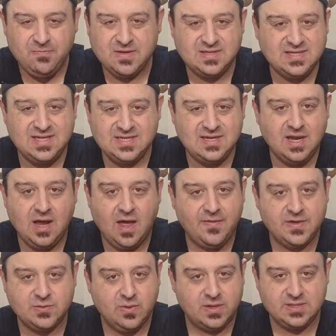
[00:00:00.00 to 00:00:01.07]
seasoning on
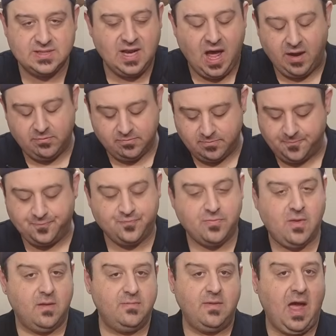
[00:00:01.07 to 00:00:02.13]
this one is not
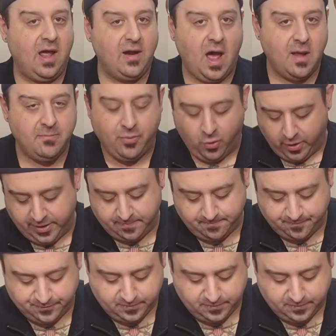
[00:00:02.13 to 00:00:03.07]
on point